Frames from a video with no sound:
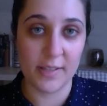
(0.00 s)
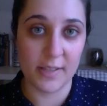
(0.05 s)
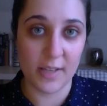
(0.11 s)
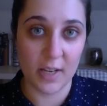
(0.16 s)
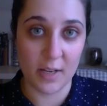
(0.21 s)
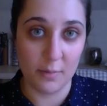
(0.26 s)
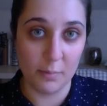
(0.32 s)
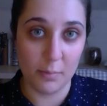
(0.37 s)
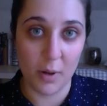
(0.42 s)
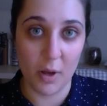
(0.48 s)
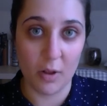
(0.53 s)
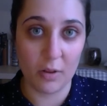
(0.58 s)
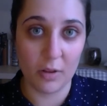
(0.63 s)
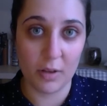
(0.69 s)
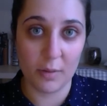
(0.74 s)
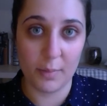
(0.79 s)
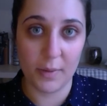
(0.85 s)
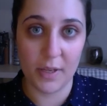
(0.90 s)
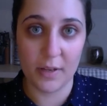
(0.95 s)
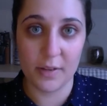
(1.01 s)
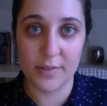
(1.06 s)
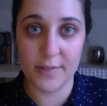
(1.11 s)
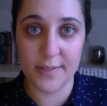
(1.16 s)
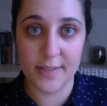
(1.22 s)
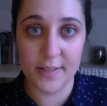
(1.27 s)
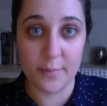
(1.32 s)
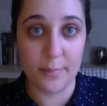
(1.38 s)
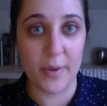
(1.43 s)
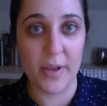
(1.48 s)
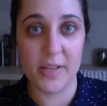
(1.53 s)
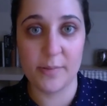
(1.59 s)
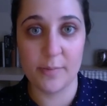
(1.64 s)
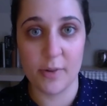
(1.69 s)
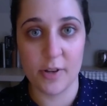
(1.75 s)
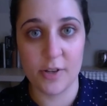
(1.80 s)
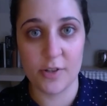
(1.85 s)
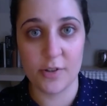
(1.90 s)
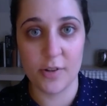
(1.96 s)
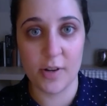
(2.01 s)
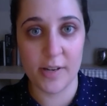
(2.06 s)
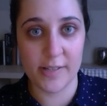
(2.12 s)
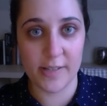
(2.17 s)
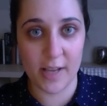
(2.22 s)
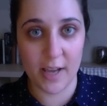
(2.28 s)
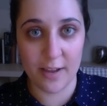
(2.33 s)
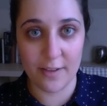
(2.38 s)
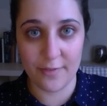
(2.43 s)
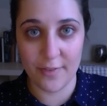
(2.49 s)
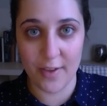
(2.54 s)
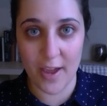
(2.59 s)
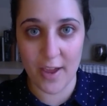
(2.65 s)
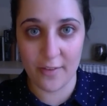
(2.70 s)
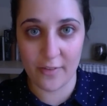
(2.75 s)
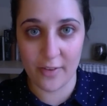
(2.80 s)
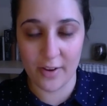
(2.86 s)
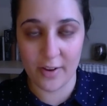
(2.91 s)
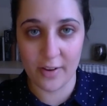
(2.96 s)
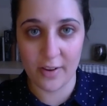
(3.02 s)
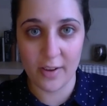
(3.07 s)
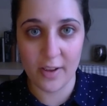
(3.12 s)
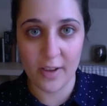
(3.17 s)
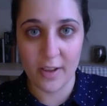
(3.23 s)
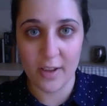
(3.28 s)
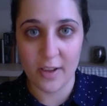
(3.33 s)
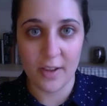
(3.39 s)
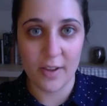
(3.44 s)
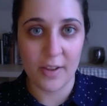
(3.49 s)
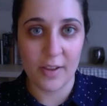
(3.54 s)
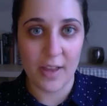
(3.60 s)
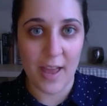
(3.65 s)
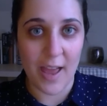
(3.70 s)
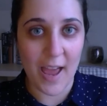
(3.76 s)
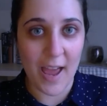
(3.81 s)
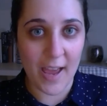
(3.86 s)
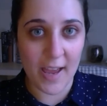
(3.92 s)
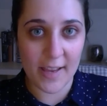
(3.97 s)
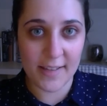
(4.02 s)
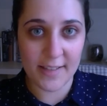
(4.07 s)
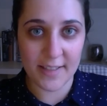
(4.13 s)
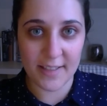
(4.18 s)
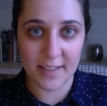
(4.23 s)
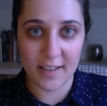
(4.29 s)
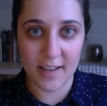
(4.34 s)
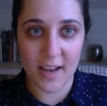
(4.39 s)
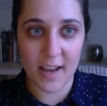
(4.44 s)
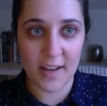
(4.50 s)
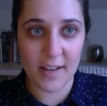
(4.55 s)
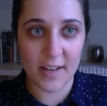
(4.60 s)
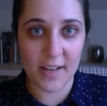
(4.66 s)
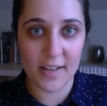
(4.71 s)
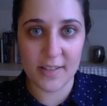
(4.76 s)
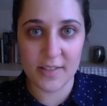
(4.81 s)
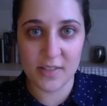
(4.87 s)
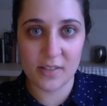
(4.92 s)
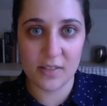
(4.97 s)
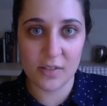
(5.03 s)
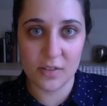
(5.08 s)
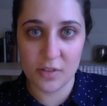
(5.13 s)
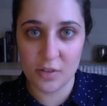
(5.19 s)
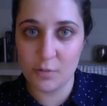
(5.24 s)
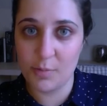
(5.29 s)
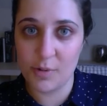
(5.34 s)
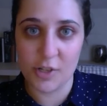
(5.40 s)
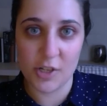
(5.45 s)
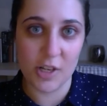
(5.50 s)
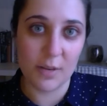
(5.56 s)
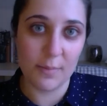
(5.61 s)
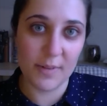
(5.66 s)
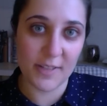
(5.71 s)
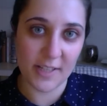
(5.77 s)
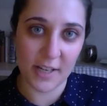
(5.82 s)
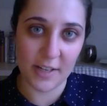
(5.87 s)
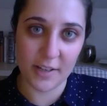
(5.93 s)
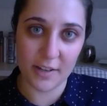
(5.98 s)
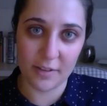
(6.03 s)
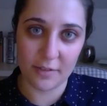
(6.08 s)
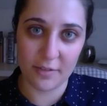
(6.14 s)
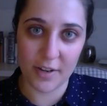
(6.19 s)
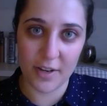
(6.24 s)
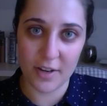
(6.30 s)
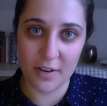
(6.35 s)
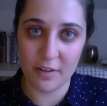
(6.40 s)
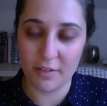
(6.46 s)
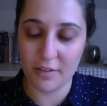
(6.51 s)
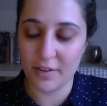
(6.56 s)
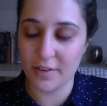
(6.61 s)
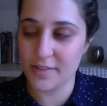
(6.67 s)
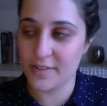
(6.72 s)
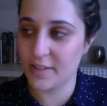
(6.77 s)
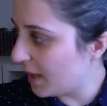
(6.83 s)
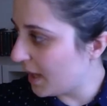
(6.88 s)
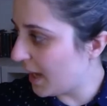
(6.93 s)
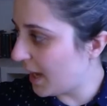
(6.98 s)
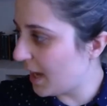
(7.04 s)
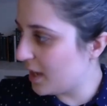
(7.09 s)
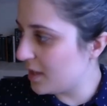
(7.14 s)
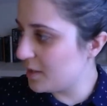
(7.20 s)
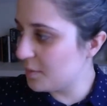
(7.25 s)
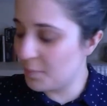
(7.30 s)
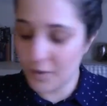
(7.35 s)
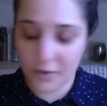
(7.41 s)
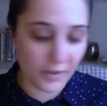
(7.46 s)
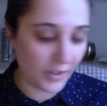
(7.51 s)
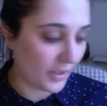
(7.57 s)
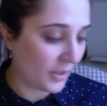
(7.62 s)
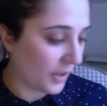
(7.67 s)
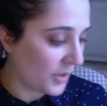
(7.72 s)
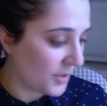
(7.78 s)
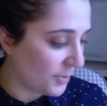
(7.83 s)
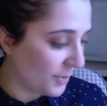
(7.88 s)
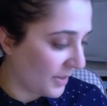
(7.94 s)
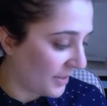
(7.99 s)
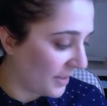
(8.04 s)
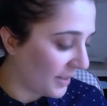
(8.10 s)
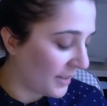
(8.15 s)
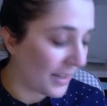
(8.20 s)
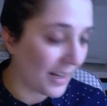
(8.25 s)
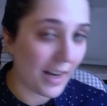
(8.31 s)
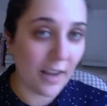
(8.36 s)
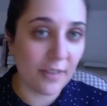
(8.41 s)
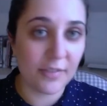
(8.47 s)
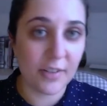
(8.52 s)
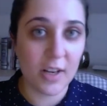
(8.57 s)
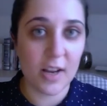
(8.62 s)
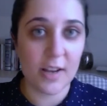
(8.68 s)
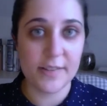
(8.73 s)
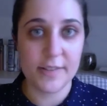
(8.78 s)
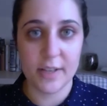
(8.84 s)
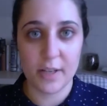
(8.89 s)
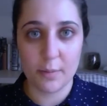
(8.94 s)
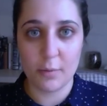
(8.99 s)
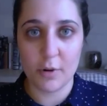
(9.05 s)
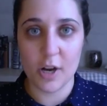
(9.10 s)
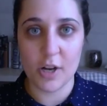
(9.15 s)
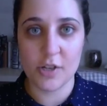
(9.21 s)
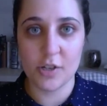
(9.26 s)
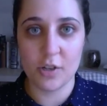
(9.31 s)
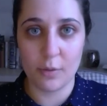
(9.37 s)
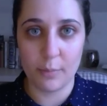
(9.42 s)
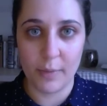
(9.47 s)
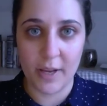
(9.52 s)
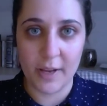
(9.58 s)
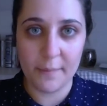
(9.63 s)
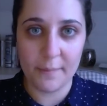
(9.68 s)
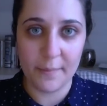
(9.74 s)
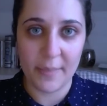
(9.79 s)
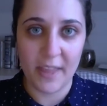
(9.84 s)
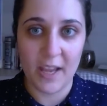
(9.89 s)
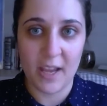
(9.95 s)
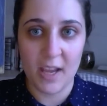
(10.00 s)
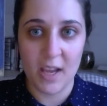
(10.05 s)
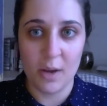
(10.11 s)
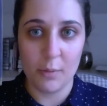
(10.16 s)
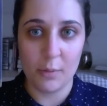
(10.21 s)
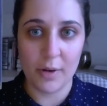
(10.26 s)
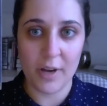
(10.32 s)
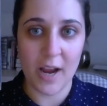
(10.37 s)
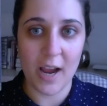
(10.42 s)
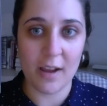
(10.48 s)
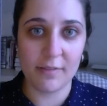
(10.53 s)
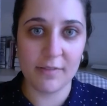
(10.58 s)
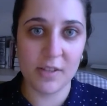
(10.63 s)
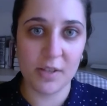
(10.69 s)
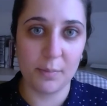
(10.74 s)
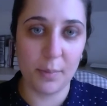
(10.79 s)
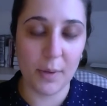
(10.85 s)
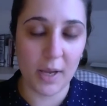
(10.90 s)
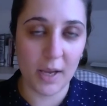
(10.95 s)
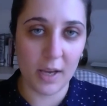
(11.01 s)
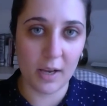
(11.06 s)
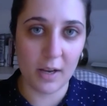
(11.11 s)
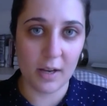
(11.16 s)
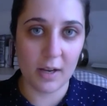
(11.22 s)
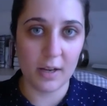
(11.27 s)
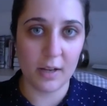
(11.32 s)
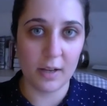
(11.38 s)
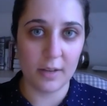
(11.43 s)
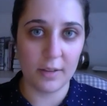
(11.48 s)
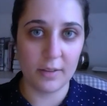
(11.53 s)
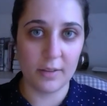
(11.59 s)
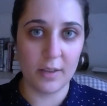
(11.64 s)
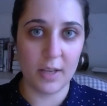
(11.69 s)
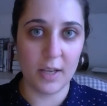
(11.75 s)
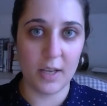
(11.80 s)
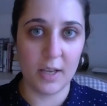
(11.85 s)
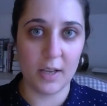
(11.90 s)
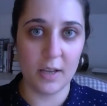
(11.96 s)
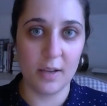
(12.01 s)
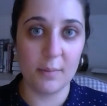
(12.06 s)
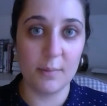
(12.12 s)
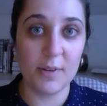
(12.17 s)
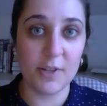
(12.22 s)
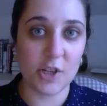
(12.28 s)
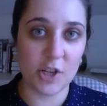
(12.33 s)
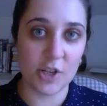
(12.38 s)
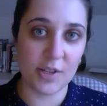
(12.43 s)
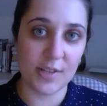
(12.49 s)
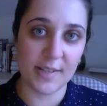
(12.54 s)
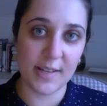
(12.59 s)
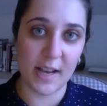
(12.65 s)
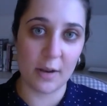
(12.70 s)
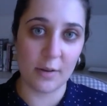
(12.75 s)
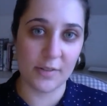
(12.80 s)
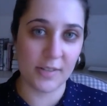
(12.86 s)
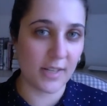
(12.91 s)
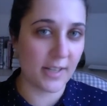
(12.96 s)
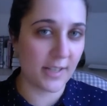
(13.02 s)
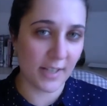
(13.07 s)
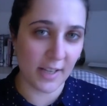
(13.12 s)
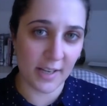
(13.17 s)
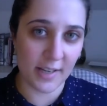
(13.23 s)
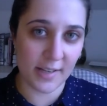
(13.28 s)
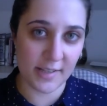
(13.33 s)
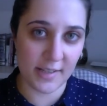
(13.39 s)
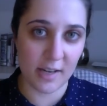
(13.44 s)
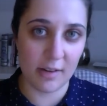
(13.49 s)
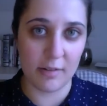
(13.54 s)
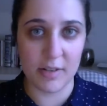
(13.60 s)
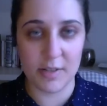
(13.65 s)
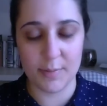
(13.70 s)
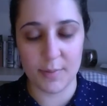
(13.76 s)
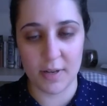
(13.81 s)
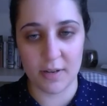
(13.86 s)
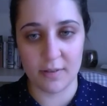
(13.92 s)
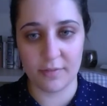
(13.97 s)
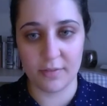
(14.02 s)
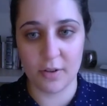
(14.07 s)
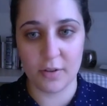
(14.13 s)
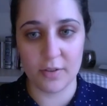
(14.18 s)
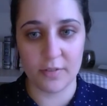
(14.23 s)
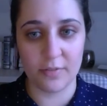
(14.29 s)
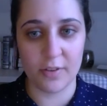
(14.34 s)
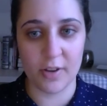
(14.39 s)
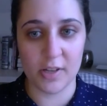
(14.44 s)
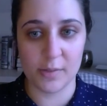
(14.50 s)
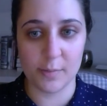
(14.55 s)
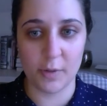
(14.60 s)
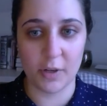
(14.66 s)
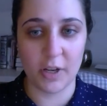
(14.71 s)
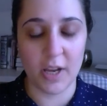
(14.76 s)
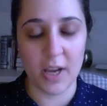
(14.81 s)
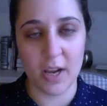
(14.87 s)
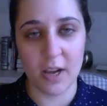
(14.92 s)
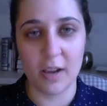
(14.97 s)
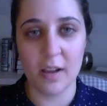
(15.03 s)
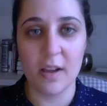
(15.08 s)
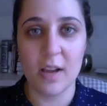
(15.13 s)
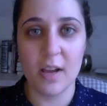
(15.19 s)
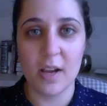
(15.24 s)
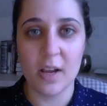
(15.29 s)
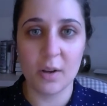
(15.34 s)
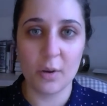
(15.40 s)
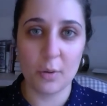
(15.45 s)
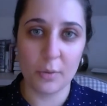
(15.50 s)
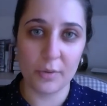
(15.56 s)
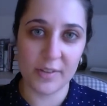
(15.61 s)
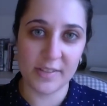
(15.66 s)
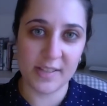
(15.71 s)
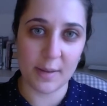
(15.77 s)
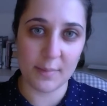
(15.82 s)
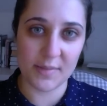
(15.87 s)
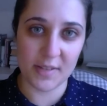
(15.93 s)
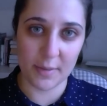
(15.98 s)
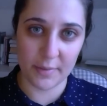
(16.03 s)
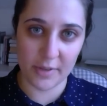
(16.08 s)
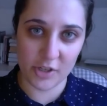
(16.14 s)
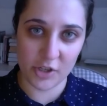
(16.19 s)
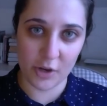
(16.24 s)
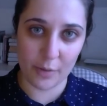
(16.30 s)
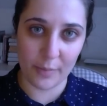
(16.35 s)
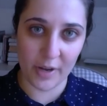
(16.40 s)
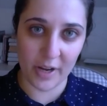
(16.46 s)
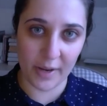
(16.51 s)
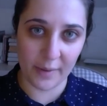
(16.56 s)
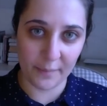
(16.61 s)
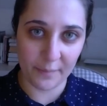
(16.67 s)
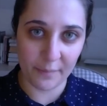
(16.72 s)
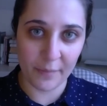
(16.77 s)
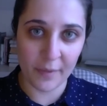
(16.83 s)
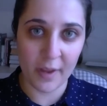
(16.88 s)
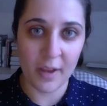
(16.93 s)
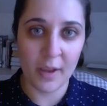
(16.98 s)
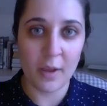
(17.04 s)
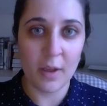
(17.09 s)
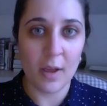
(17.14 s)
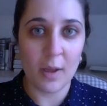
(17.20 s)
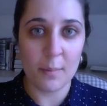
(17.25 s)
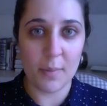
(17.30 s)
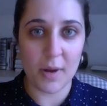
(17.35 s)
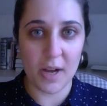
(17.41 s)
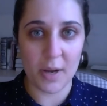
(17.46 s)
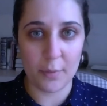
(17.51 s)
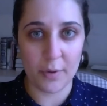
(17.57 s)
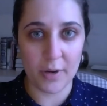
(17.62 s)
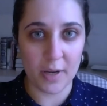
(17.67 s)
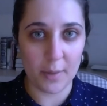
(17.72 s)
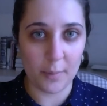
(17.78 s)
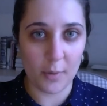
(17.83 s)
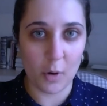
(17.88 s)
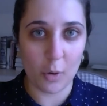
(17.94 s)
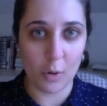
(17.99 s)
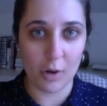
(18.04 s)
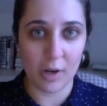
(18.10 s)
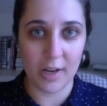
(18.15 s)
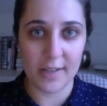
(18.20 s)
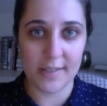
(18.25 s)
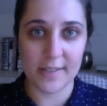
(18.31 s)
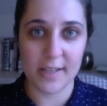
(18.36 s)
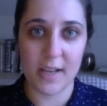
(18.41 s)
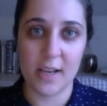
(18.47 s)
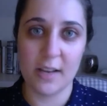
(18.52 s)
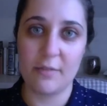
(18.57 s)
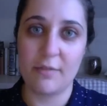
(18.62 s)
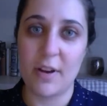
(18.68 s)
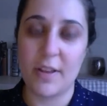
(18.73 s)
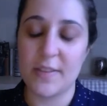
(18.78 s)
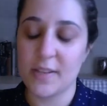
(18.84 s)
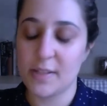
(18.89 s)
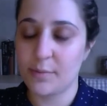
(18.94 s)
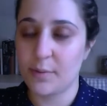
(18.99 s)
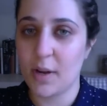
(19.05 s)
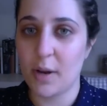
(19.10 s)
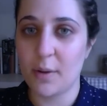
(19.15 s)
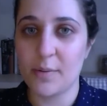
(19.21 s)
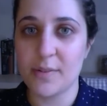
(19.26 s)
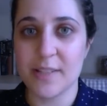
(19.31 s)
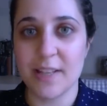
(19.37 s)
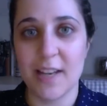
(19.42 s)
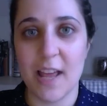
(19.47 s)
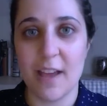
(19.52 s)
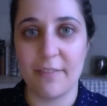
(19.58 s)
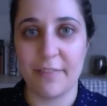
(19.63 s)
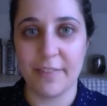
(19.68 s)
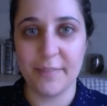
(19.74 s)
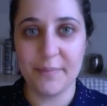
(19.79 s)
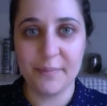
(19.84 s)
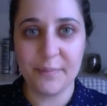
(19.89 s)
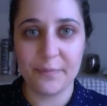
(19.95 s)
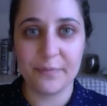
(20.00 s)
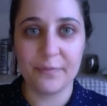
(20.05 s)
in bulk because it's the best moisturizer I've ever had, and it's super cheap. It's under €3. And the book that goes with it that left a lasting impression on me would have to be The Magician's House, the entire series, but I've got the first book here called The Steps Up the Chimney by William Corlett. I read this when I was 11.